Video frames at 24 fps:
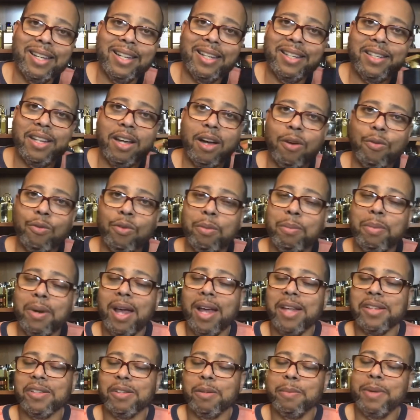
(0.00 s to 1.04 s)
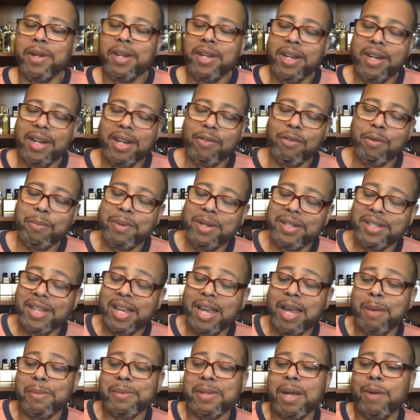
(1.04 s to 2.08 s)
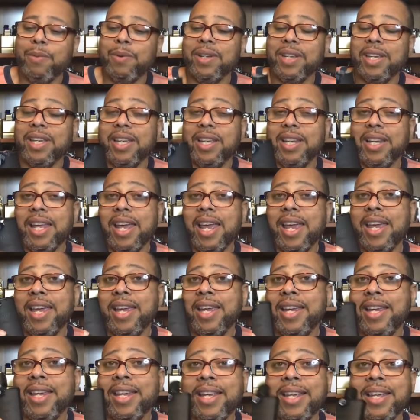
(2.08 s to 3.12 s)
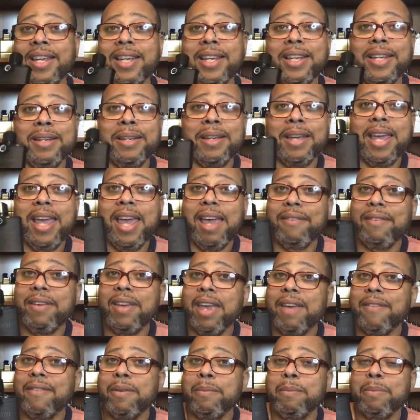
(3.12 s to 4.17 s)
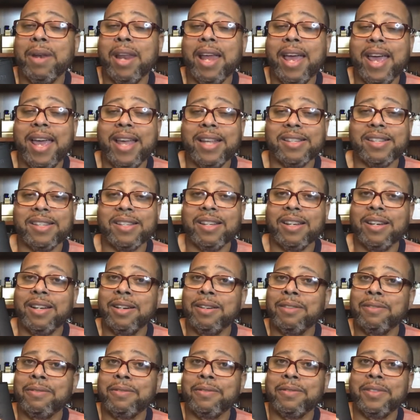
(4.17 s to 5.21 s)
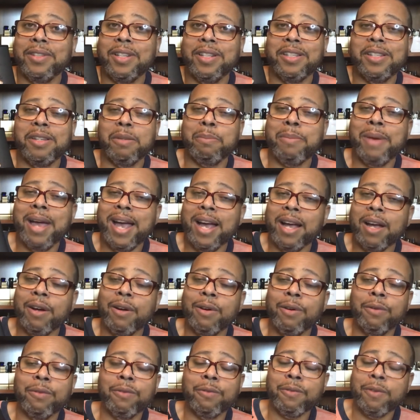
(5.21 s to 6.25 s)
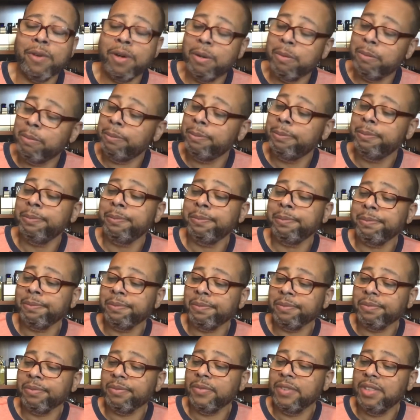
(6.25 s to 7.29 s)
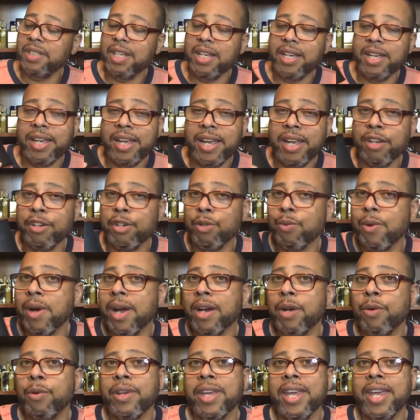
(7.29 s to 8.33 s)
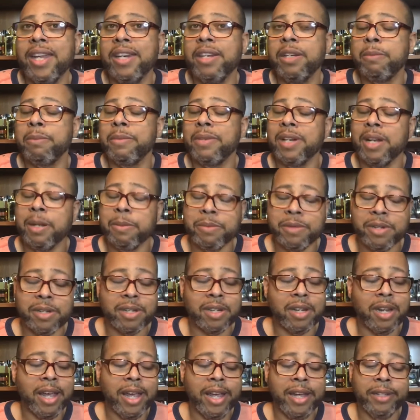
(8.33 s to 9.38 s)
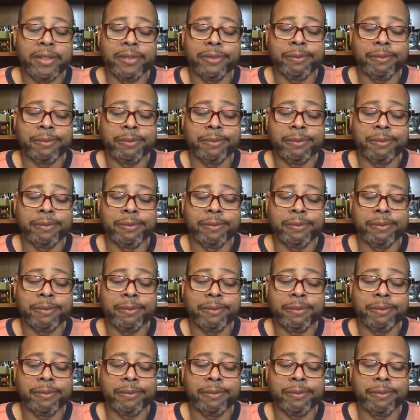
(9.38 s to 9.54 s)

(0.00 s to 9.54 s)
Dogwood Blossom, and then there would be times I would get a heavy, heavy blast of the tobacco from the El Dorado Kingdom, and I'm just like,